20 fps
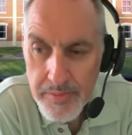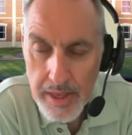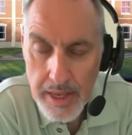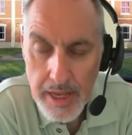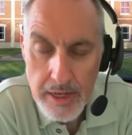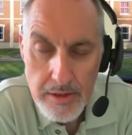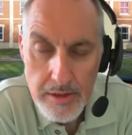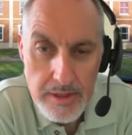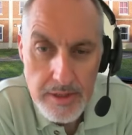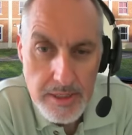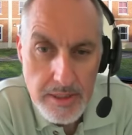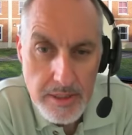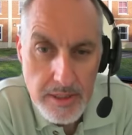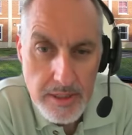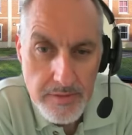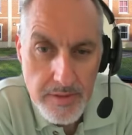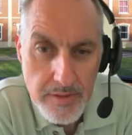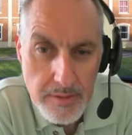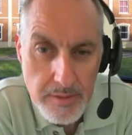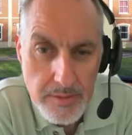how you need to
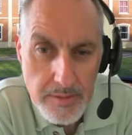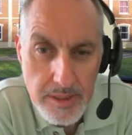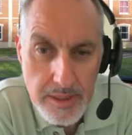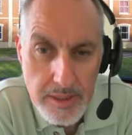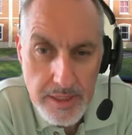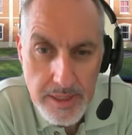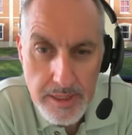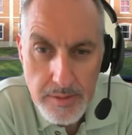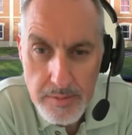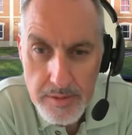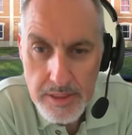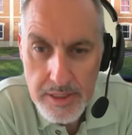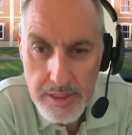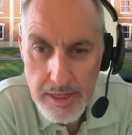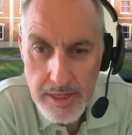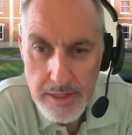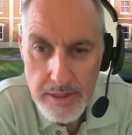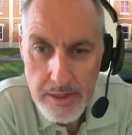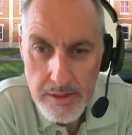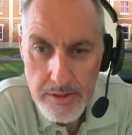develop the team to
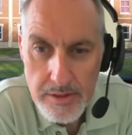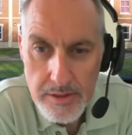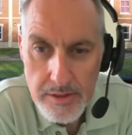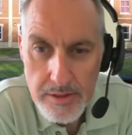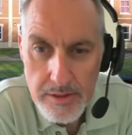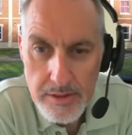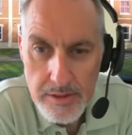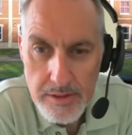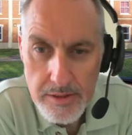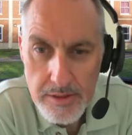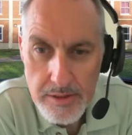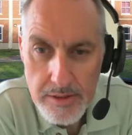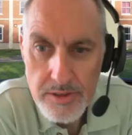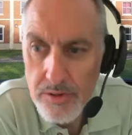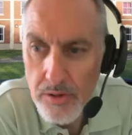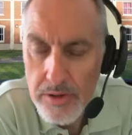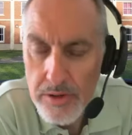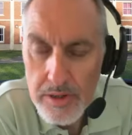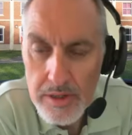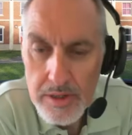take those tasks
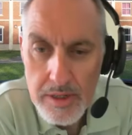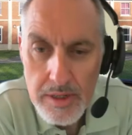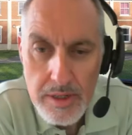on,